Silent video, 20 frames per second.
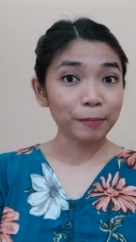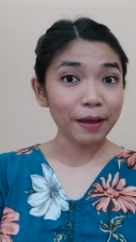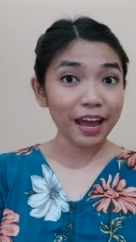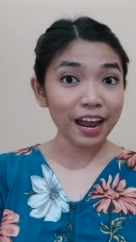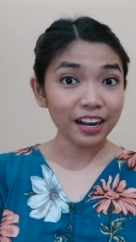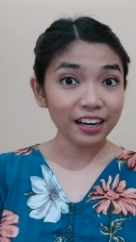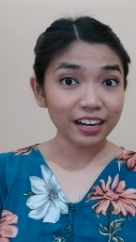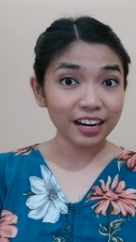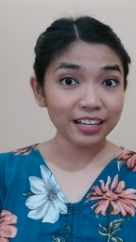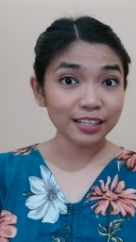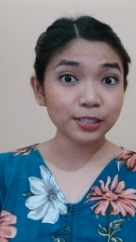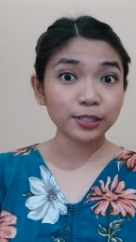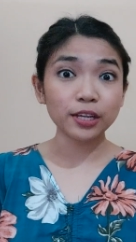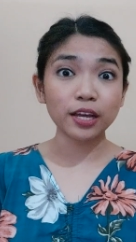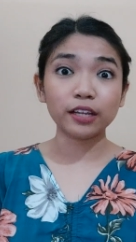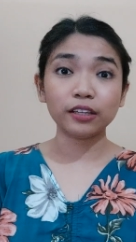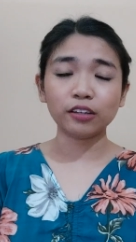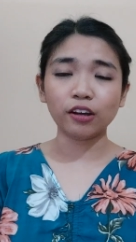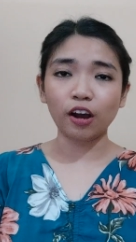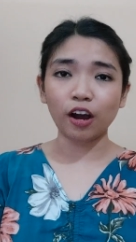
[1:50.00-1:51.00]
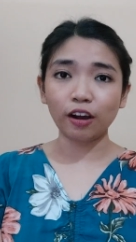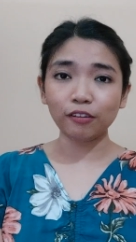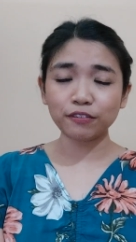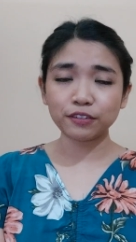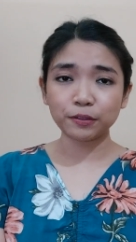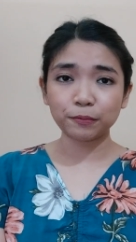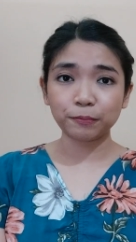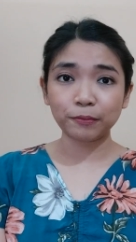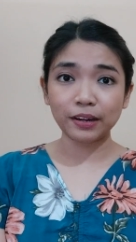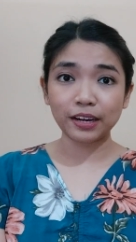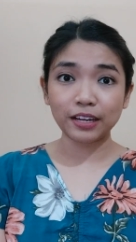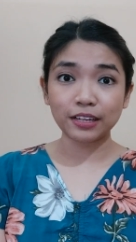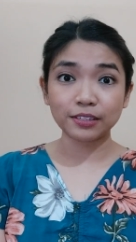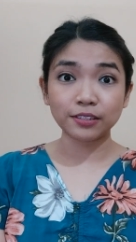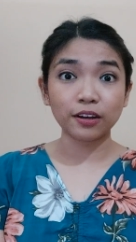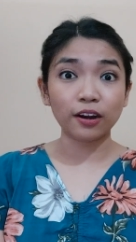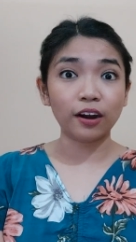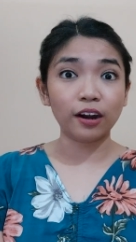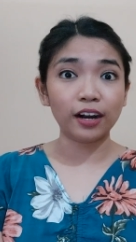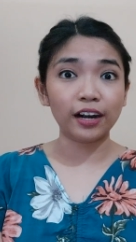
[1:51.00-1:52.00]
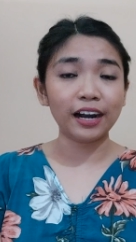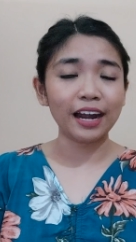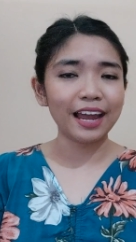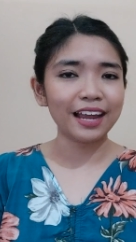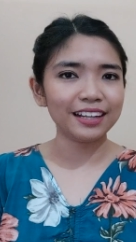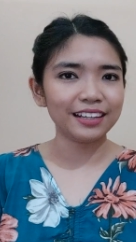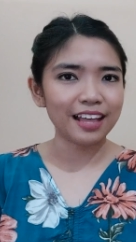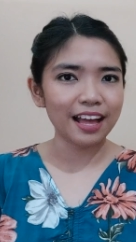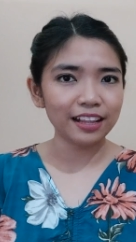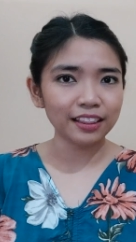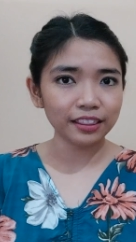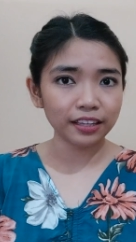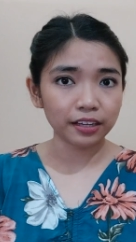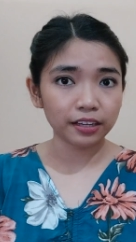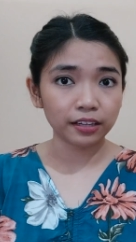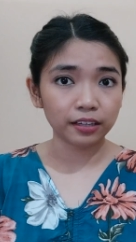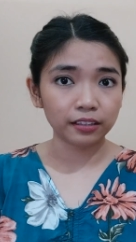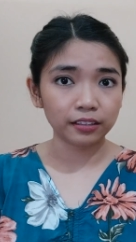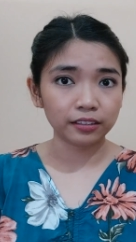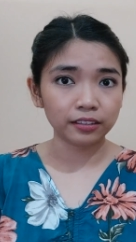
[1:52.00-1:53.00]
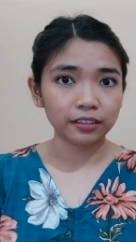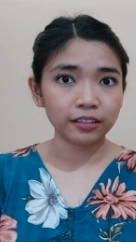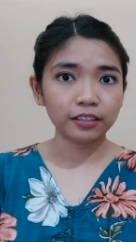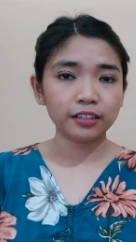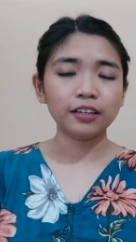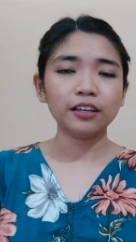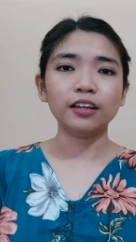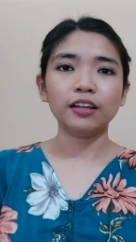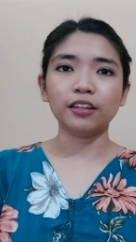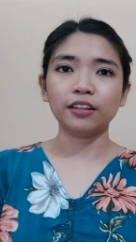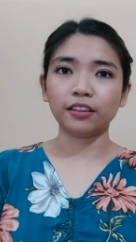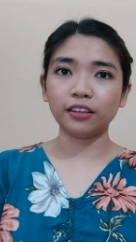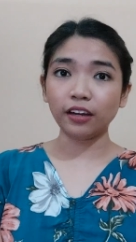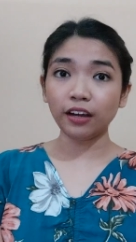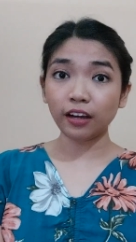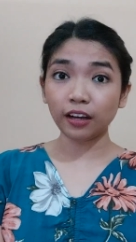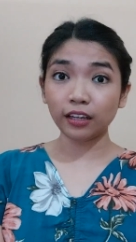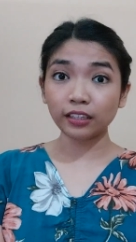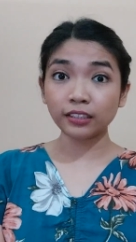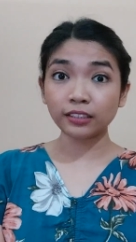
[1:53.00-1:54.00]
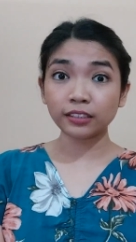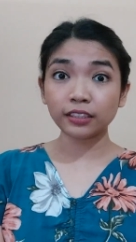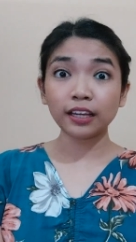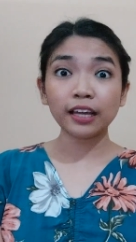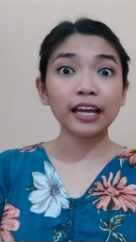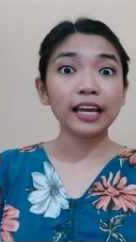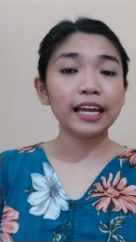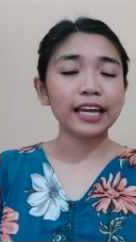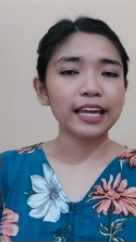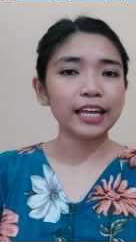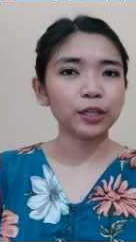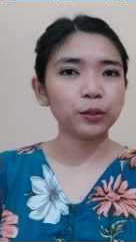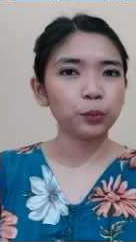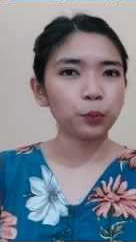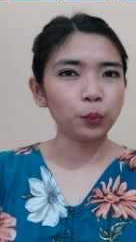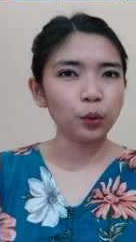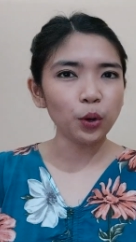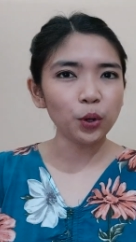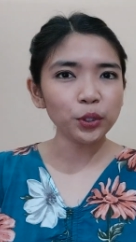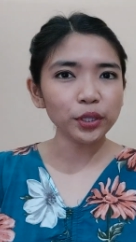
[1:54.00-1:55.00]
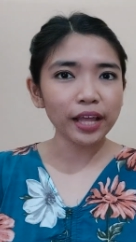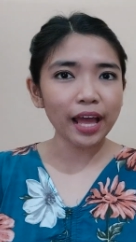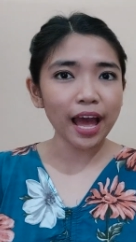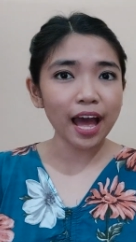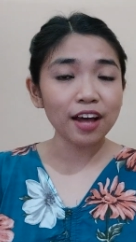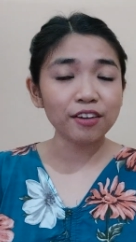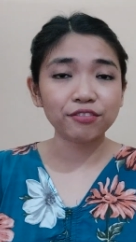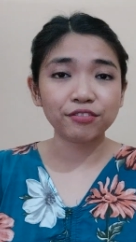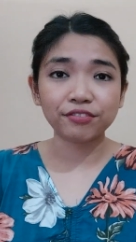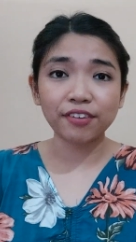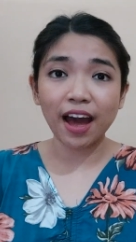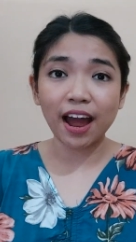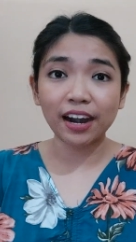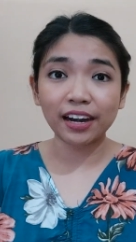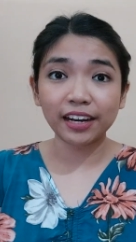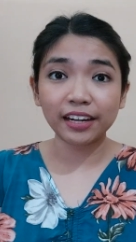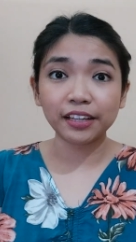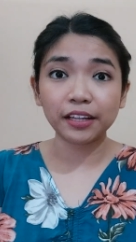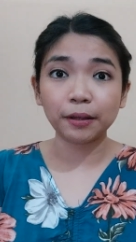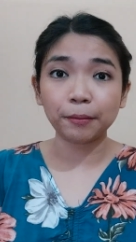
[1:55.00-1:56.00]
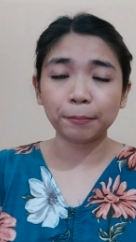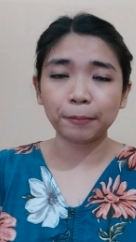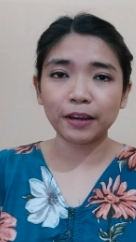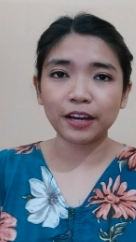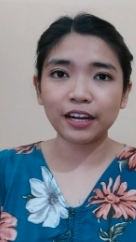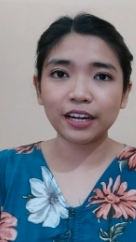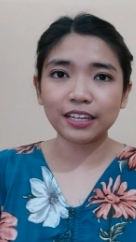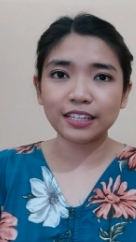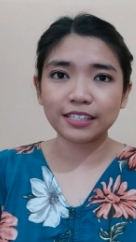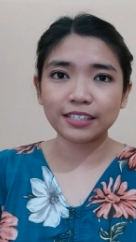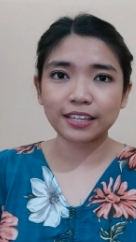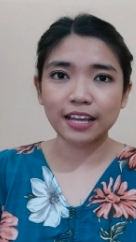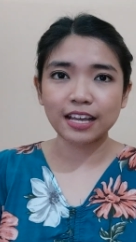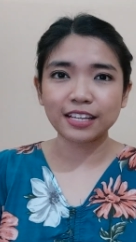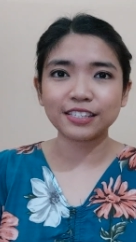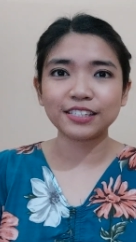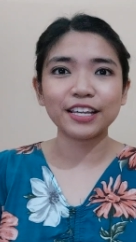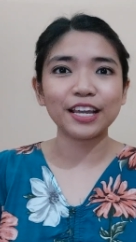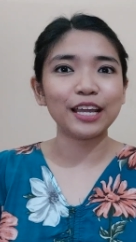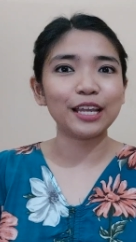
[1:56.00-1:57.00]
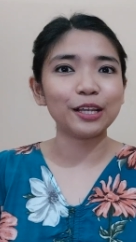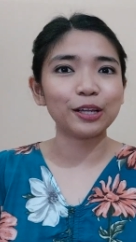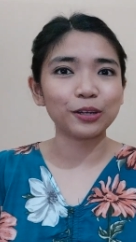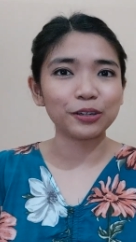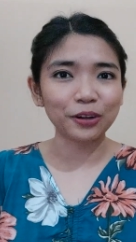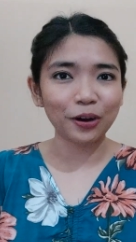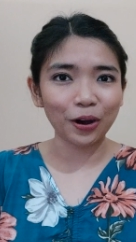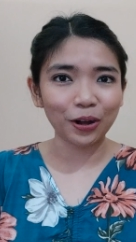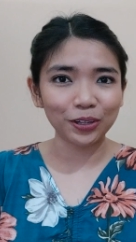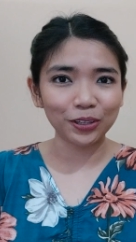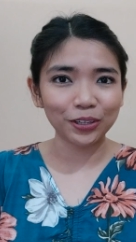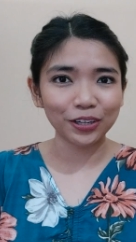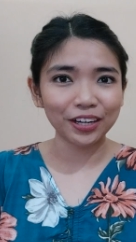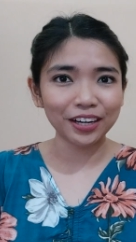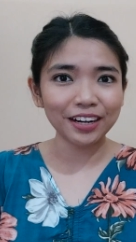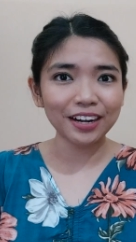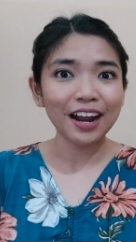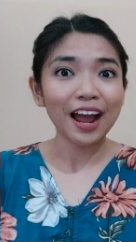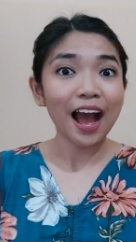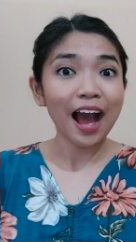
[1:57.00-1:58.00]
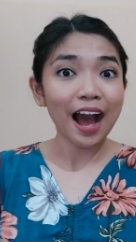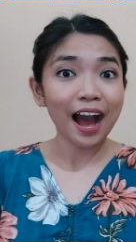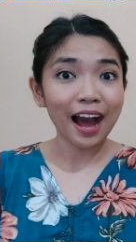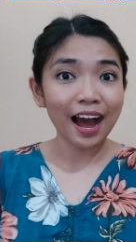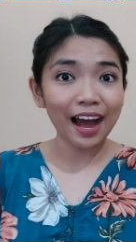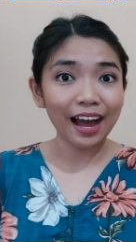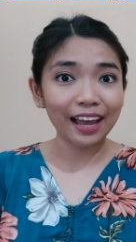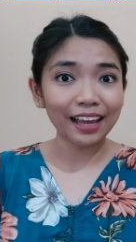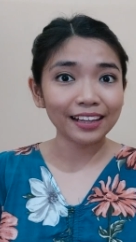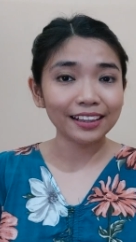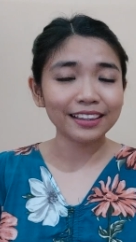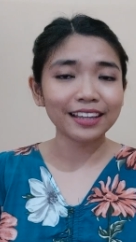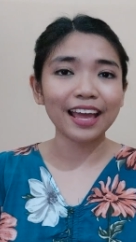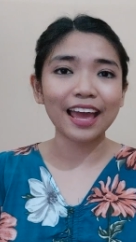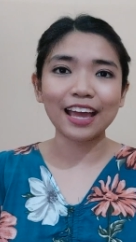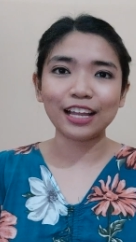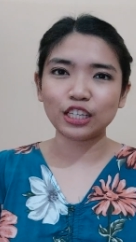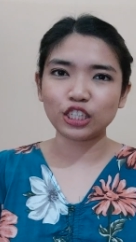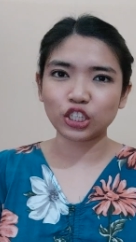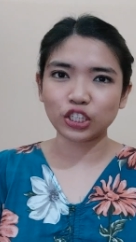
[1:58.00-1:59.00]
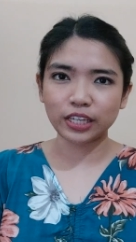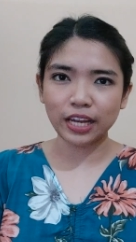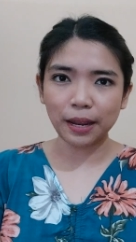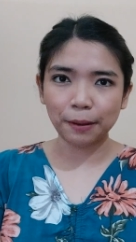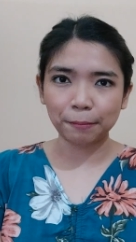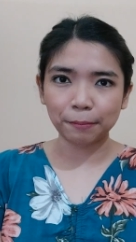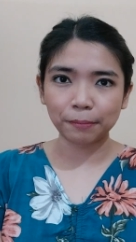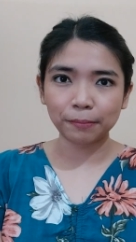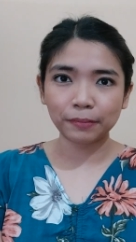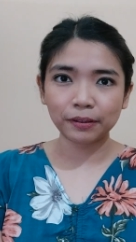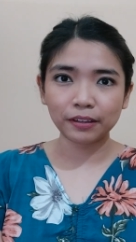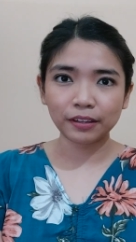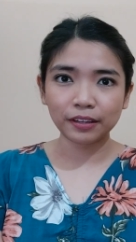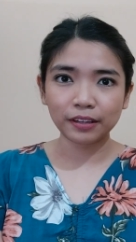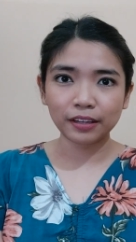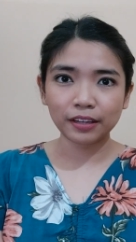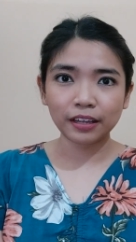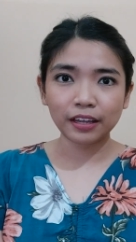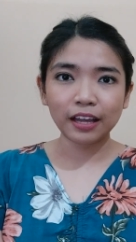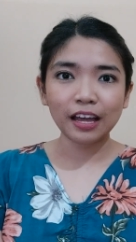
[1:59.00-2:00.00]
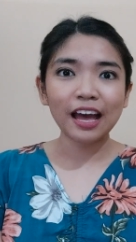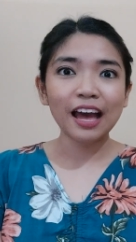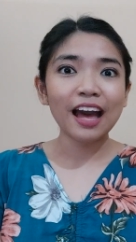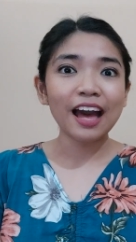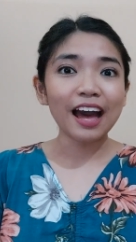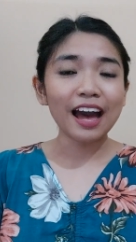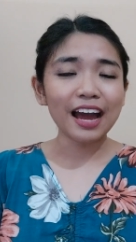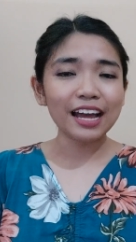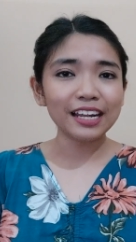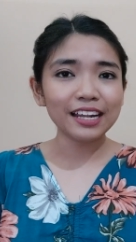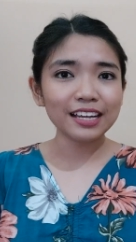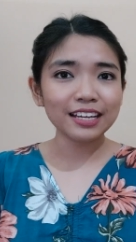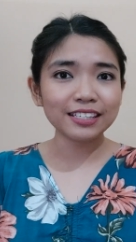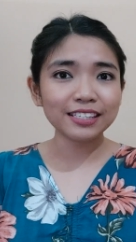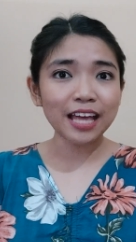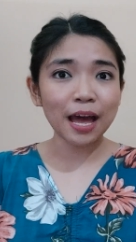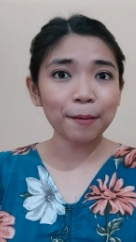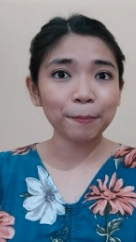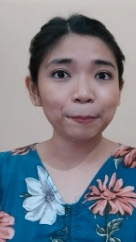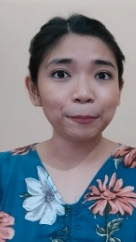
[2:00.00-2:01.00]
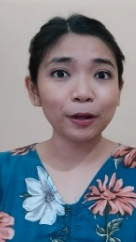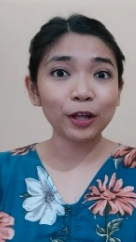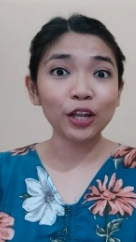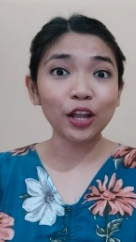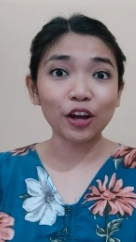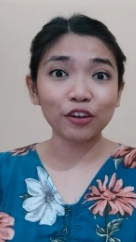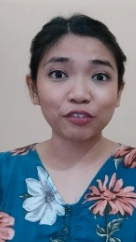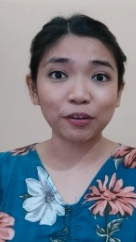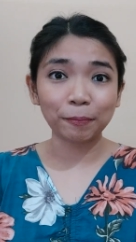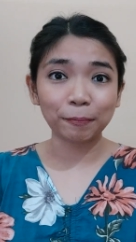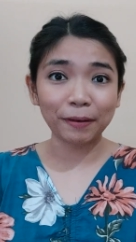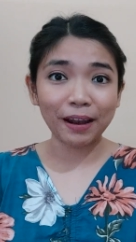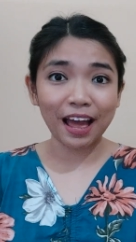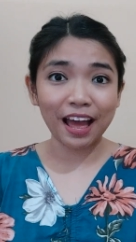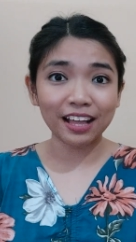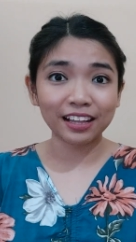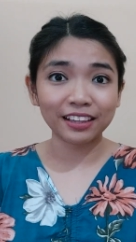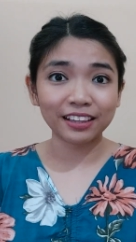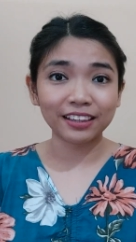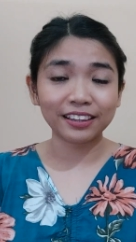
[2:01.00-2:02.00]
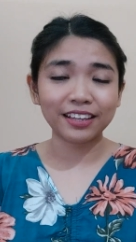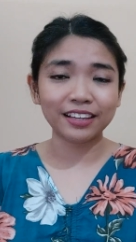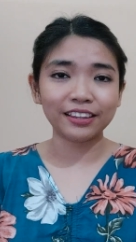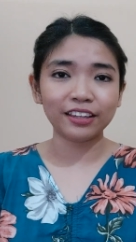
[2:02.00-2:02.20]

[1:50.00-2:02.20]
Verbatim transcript: Parents and offsprings are identical, thus, it won't have varied appearances in color, height, and shape. An example of a plant that